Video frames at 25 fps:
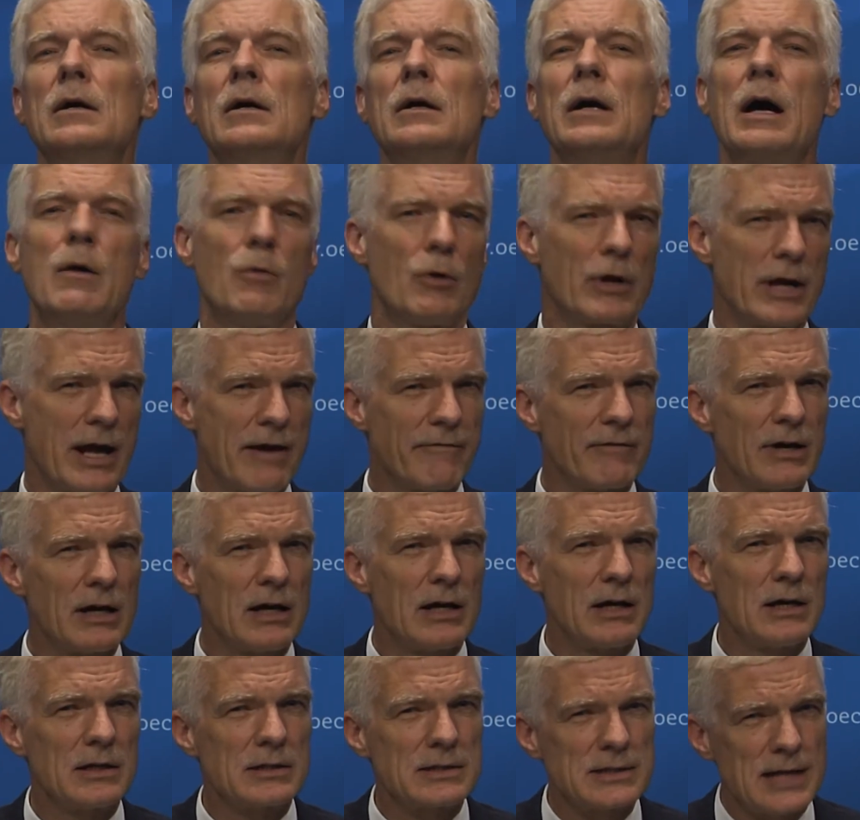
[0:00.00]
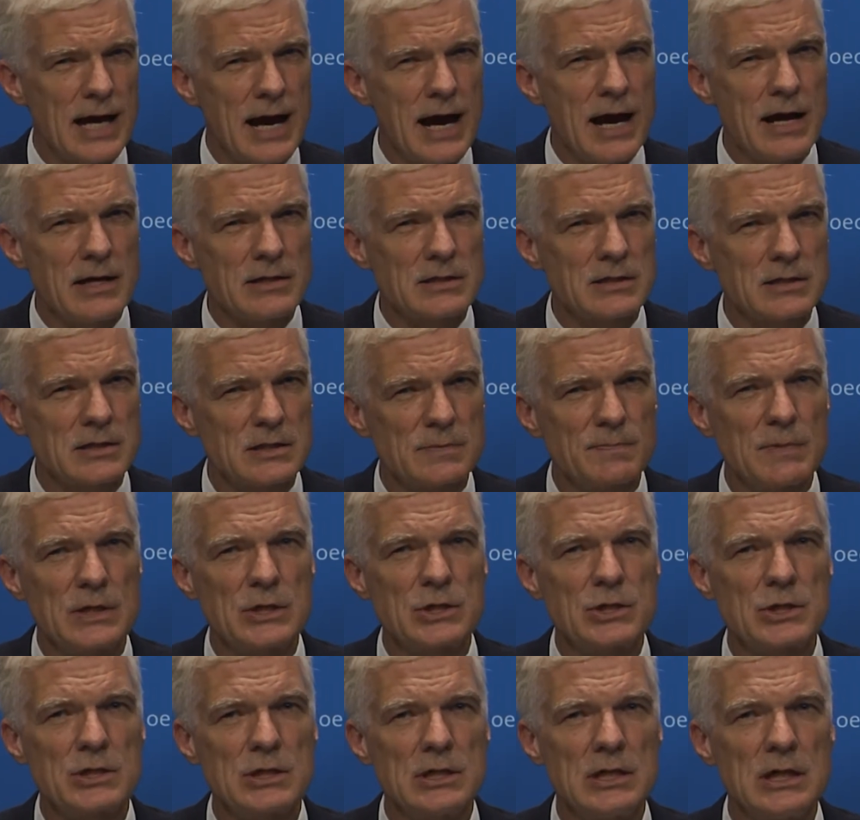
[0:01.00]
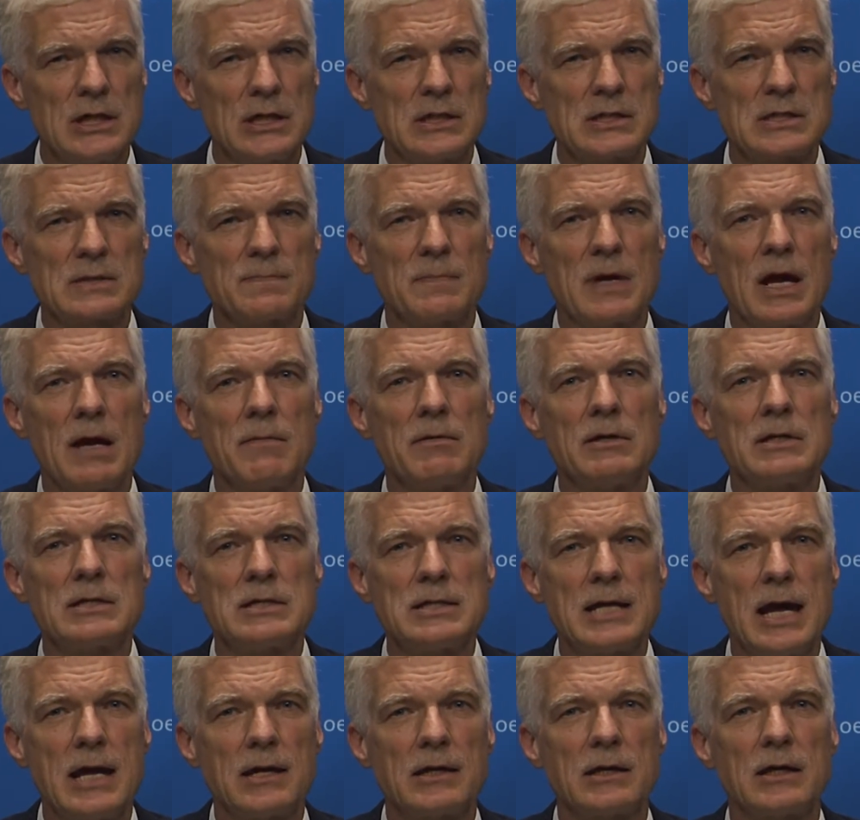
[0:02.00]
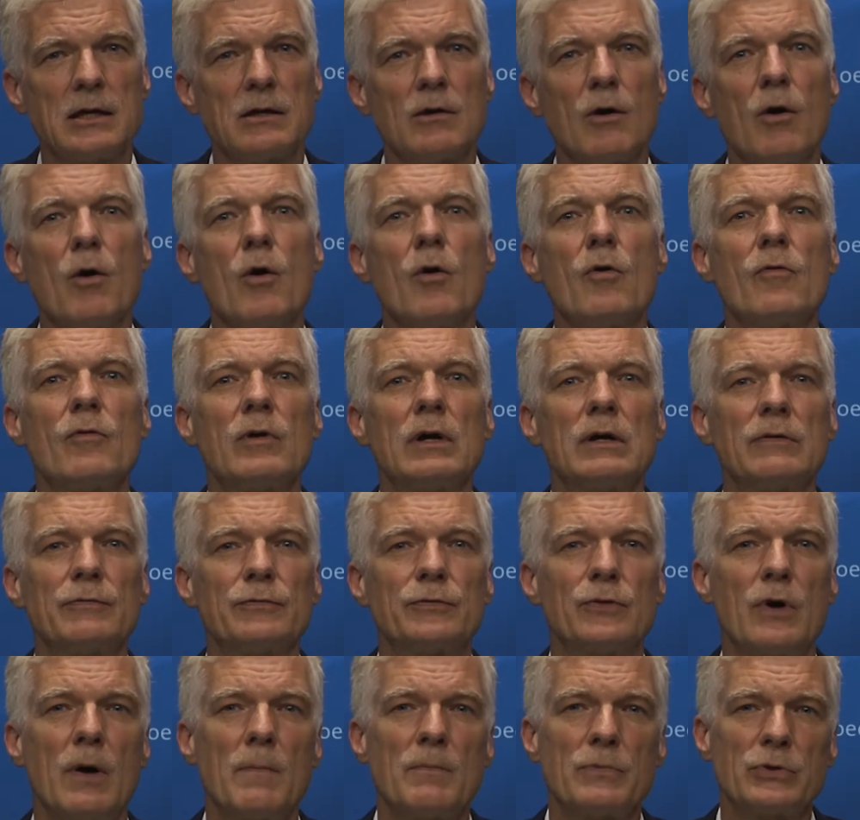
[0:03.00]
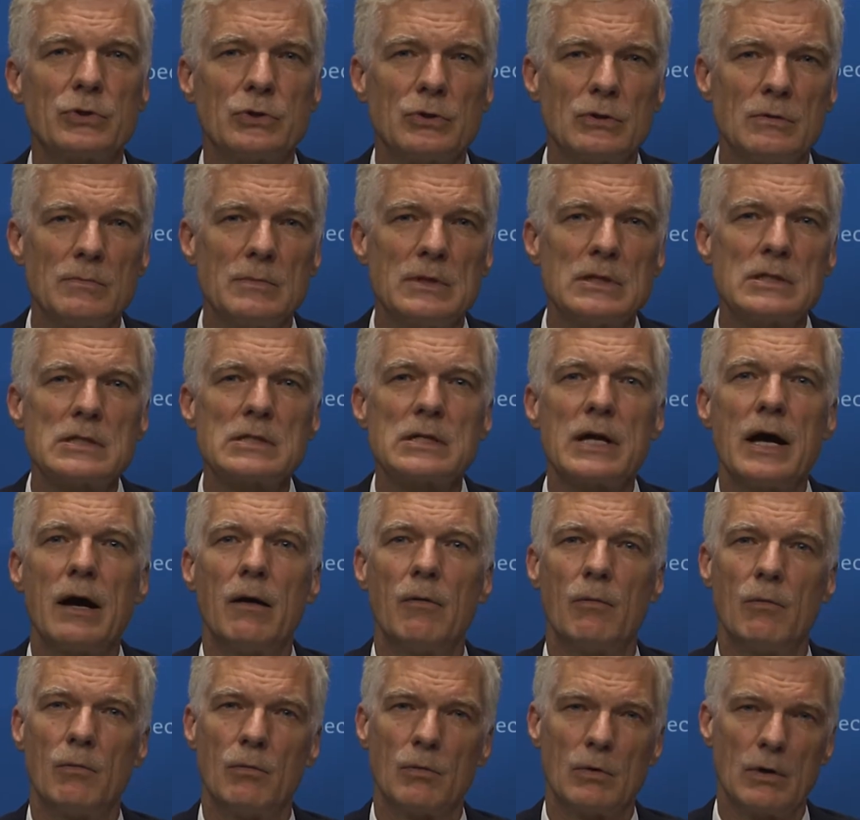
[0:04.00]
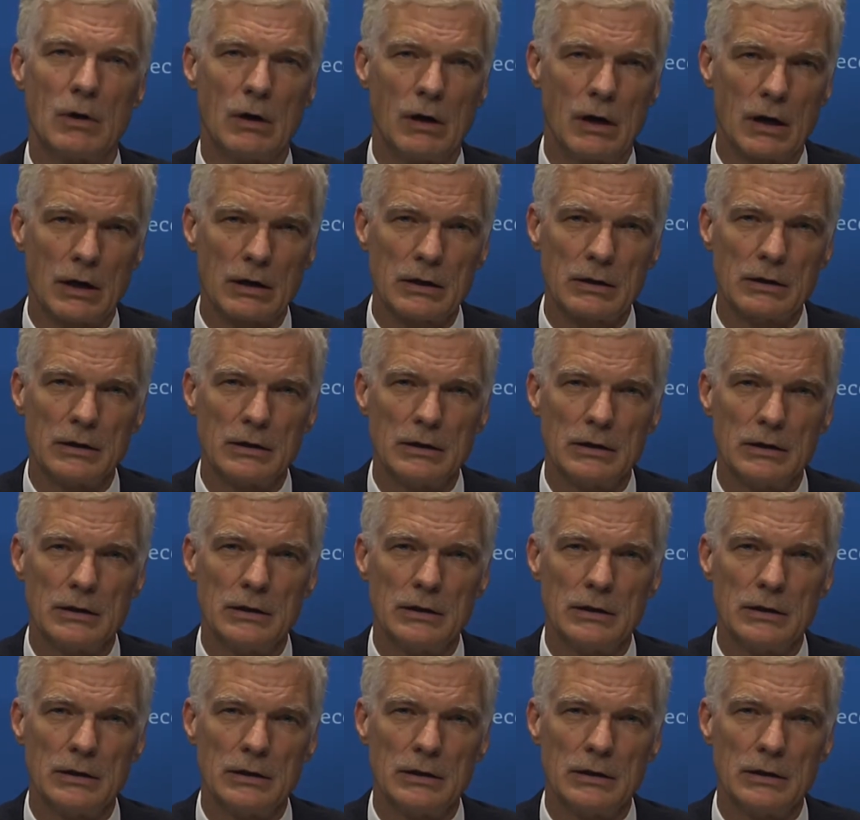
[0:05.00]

And whatever tasks machines may be taking over from humans at work,